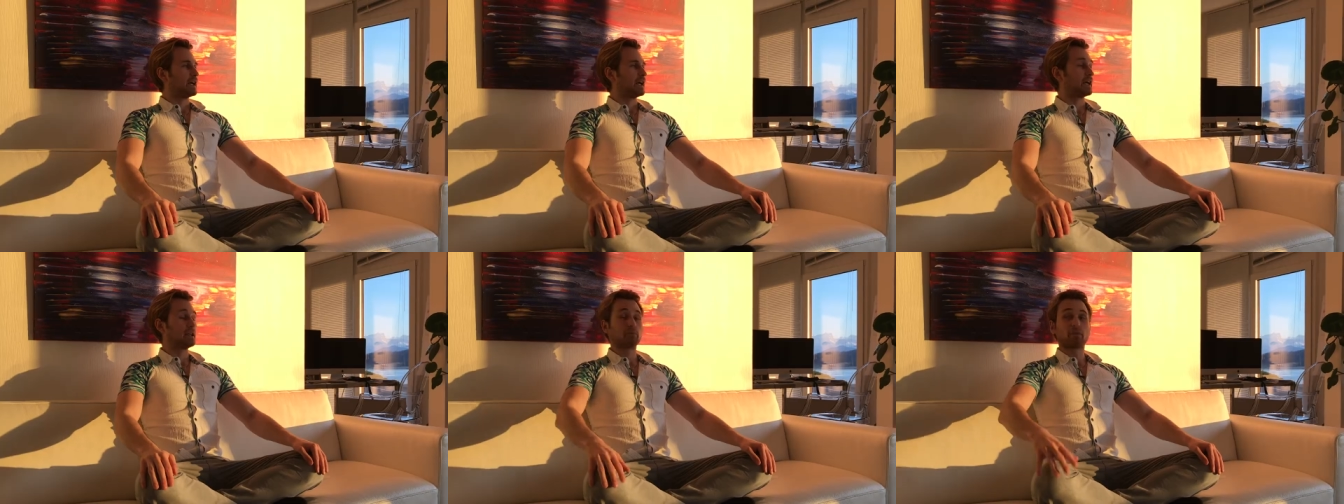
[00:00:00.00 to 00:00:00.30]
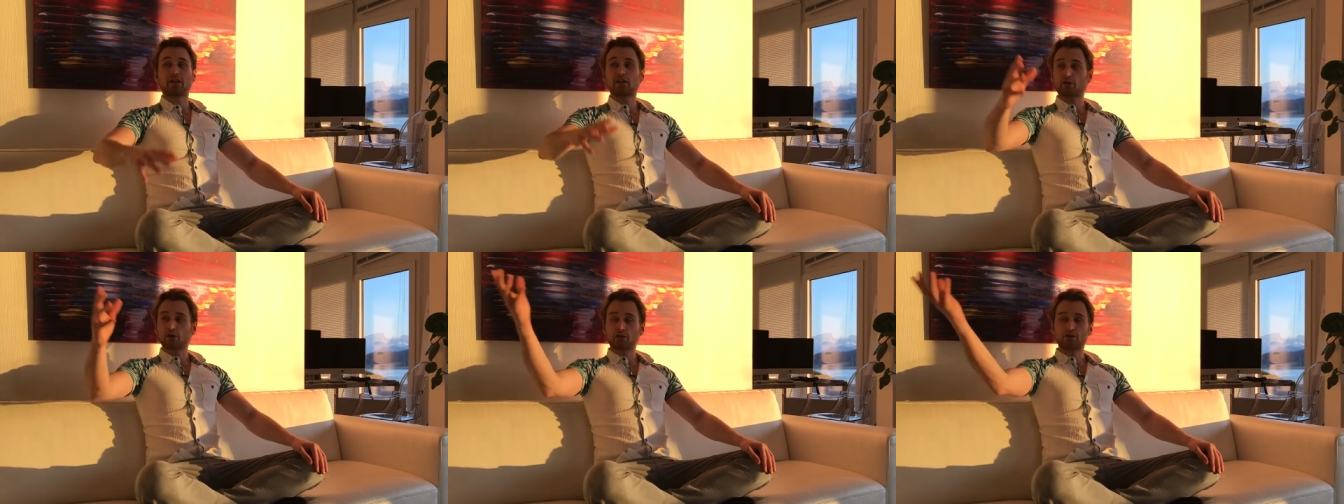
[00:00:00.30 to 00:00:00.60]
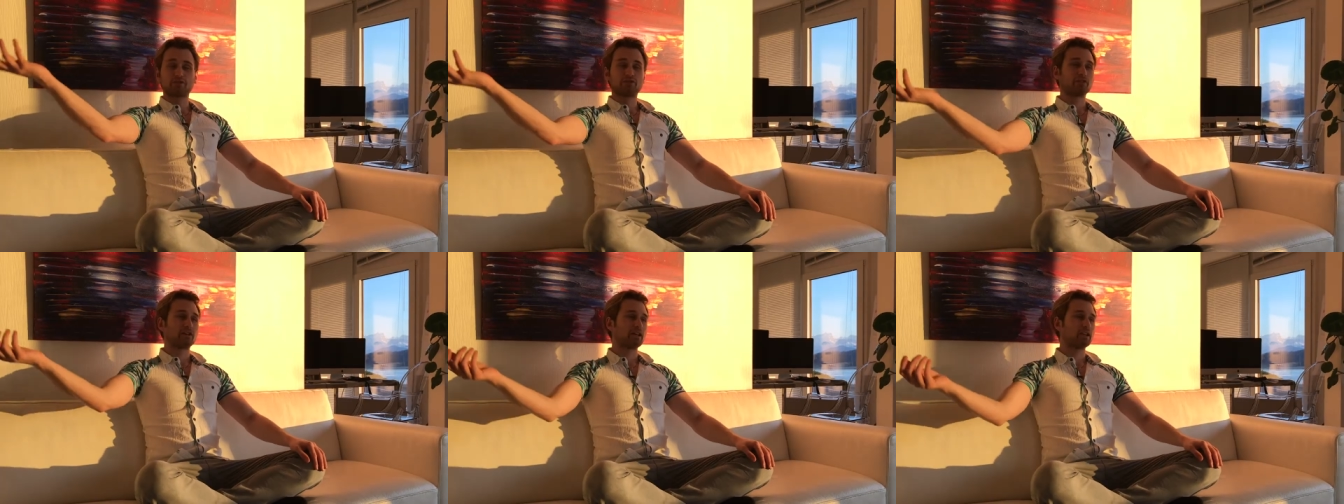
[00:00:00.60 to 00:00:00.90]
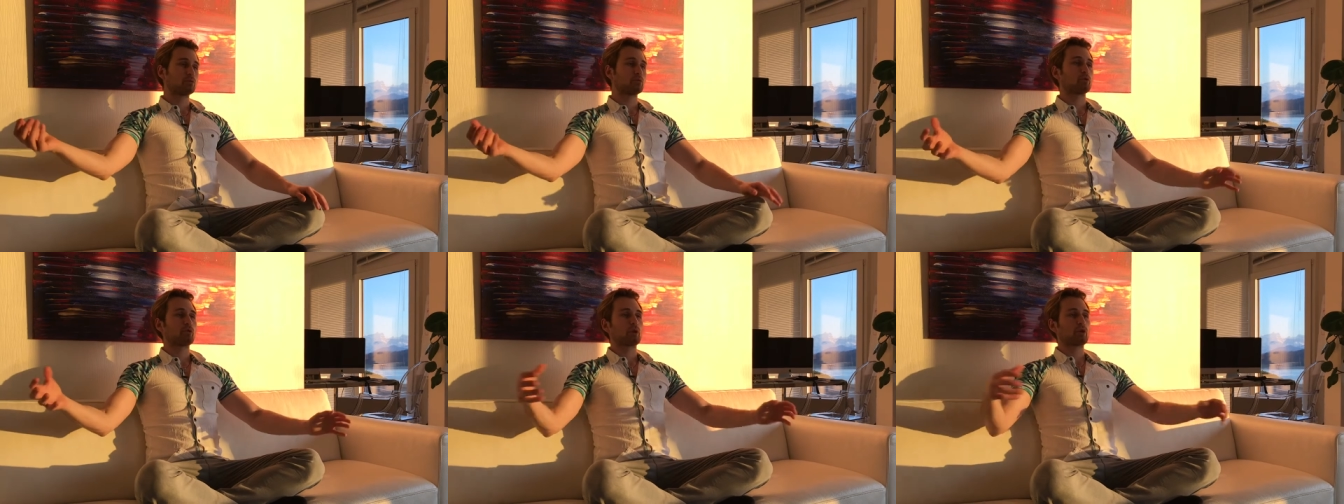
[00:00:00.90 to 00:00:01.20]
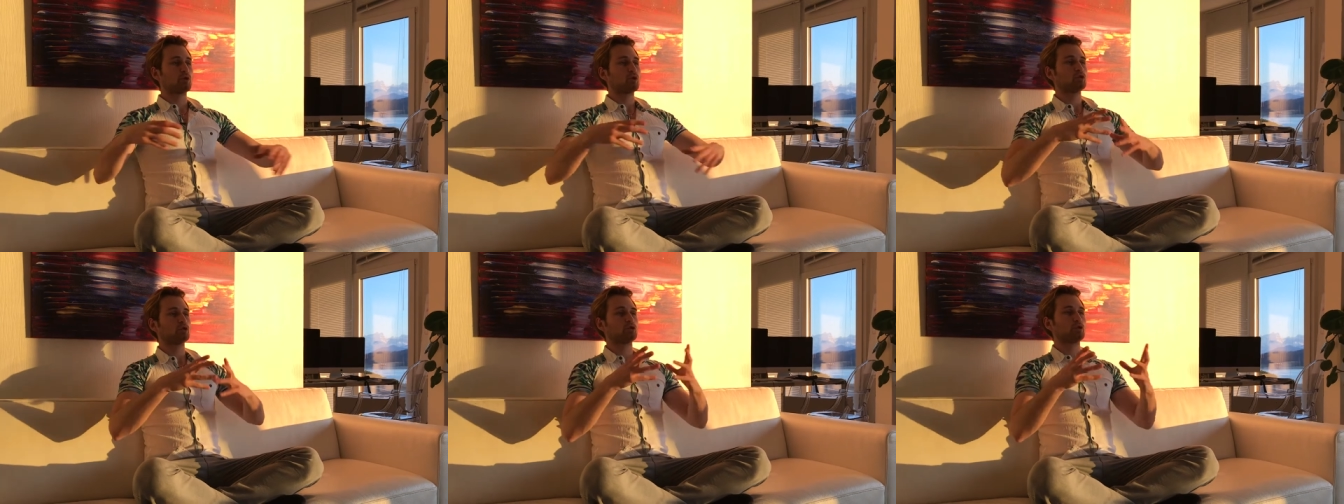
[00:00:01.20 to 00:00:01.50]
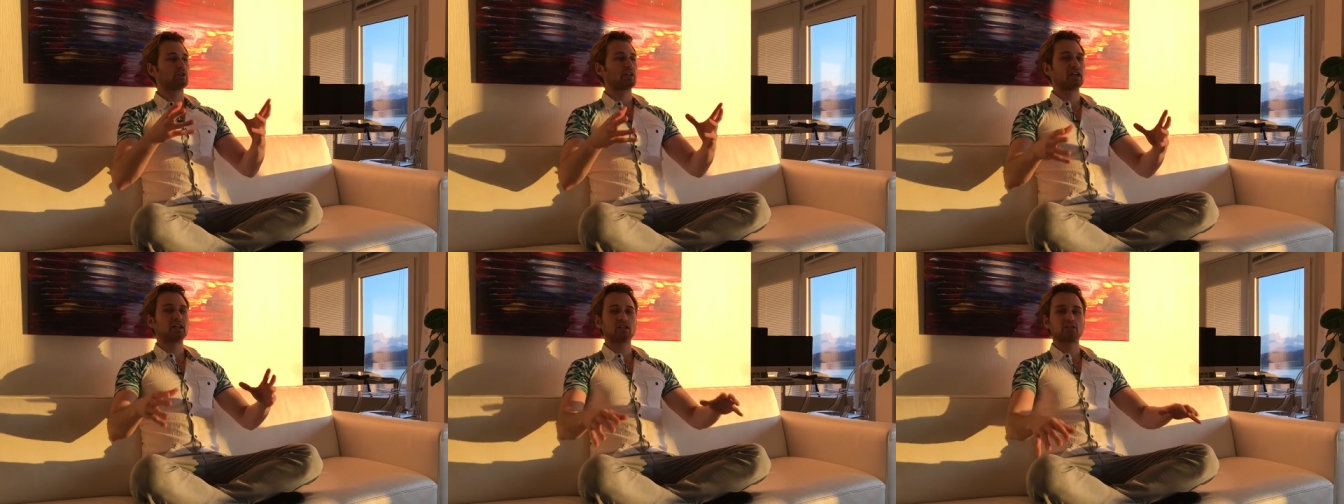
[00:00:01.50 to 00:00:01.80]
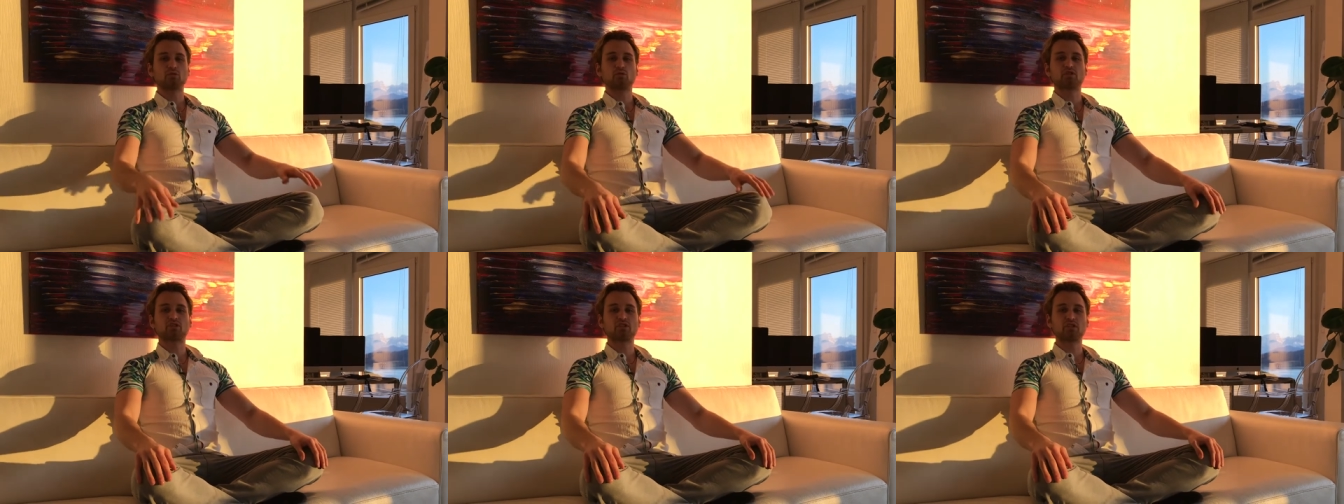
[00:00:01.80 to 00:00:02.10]
and my girlfriend. We were all
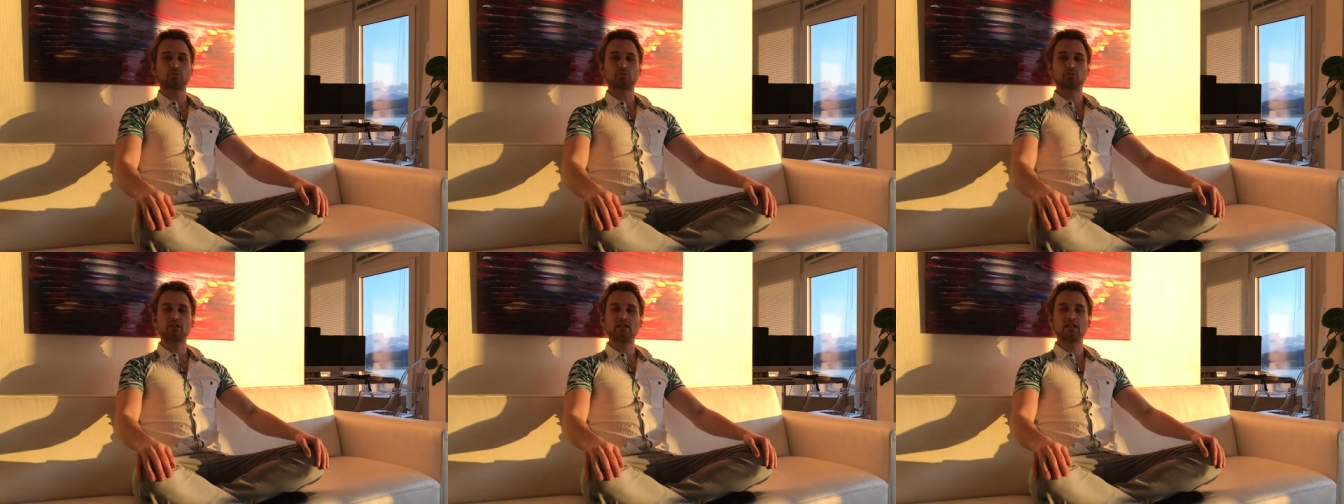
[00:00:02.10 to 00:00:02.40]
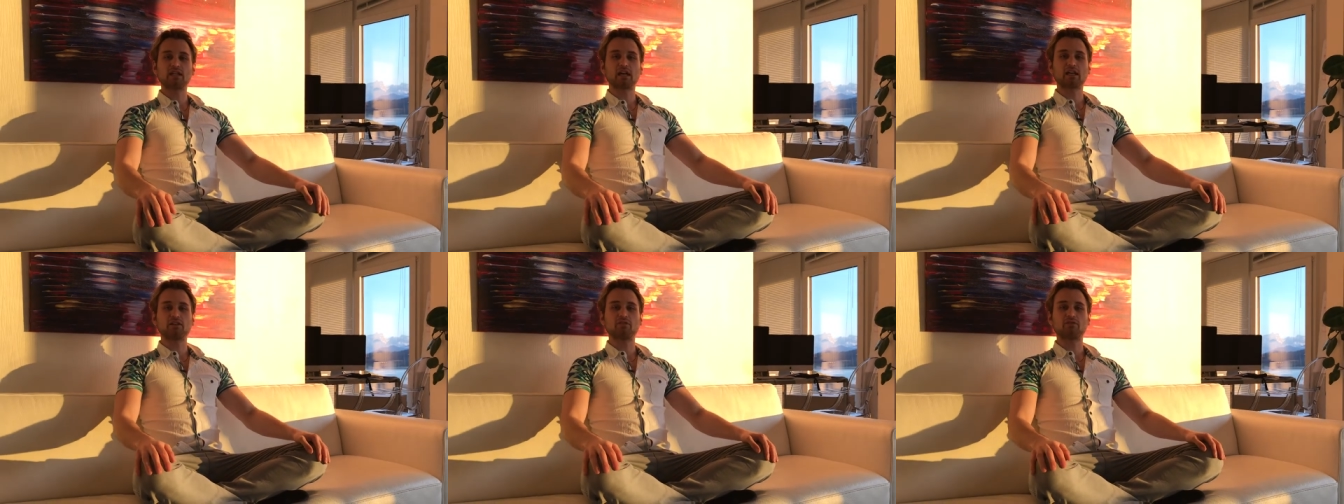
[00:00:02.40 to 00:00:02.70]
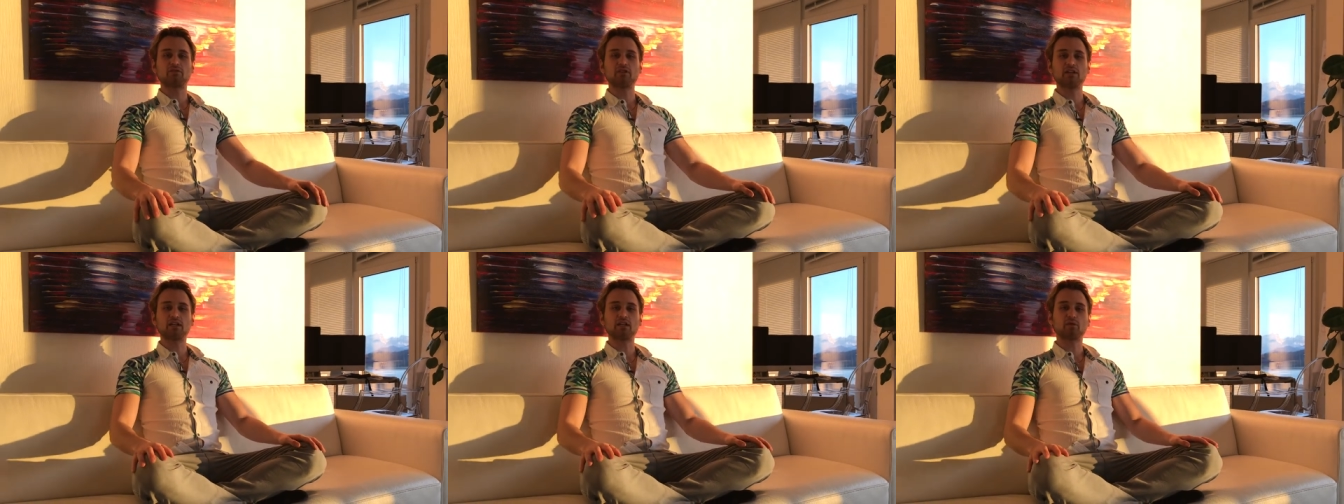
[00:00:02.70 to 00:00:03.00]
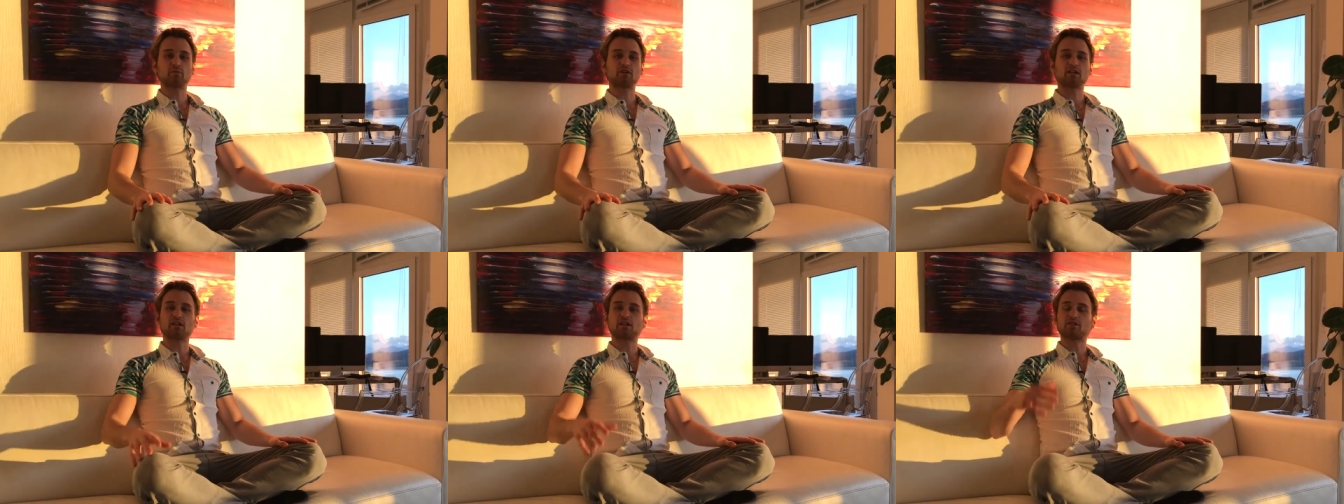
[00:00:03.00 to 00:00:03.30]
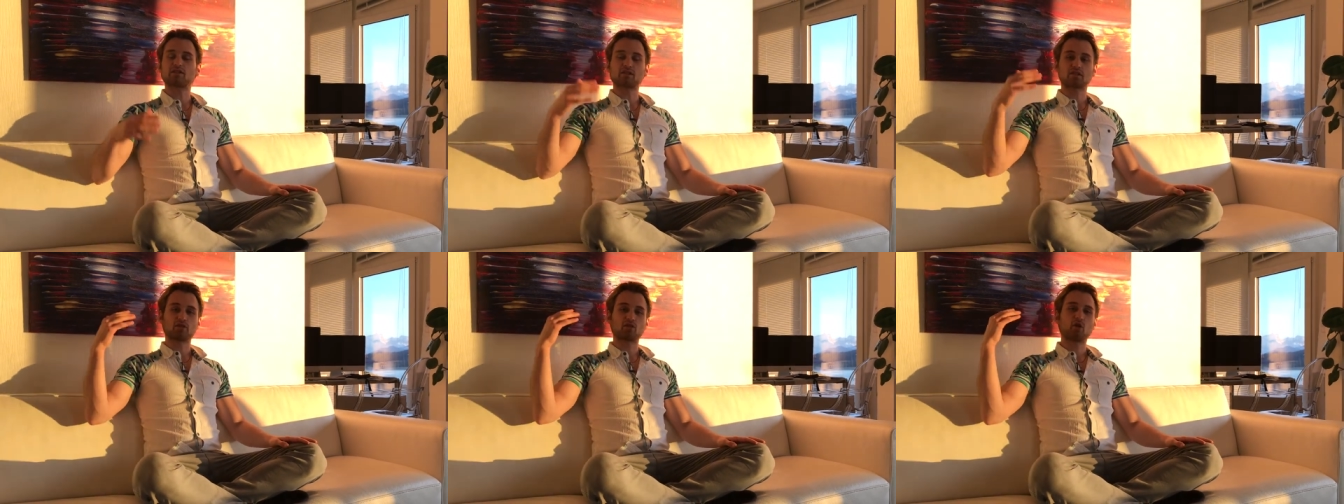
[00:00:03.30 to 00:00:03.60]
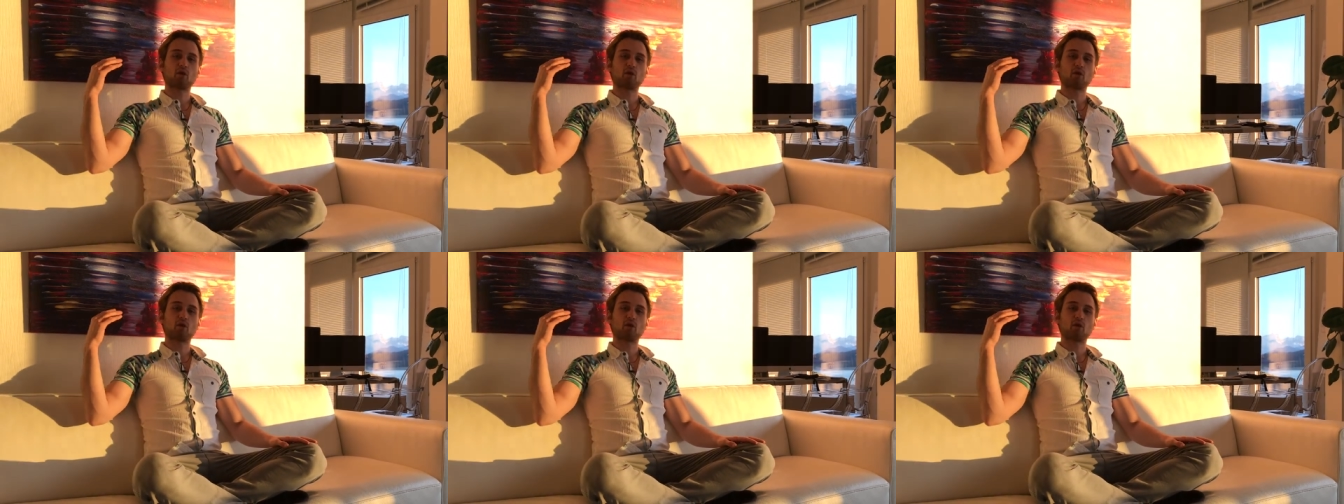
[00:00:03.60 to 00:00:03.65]
together and it was a really nice feeling because